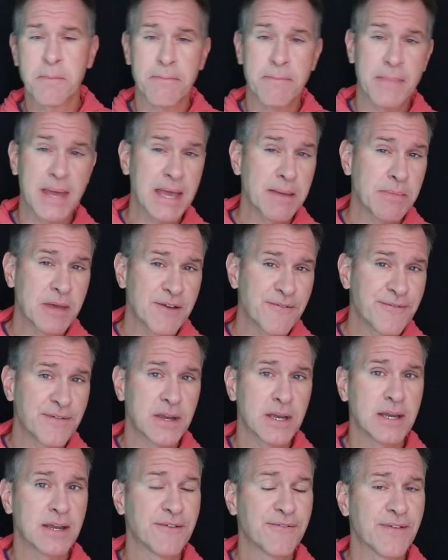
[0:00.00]
Maybe
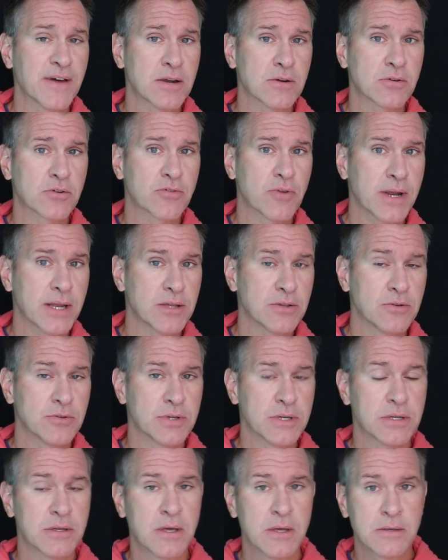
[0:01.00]
Affinity Federal Credit
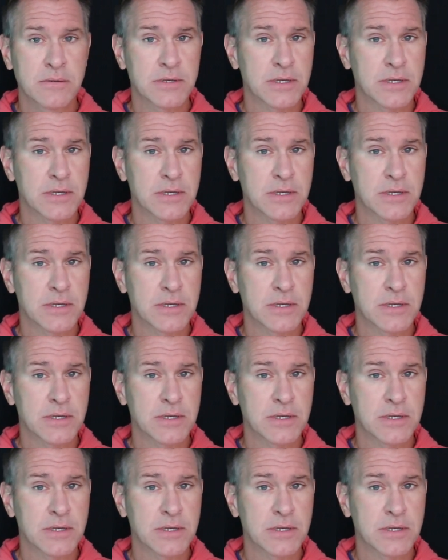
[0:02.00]
Union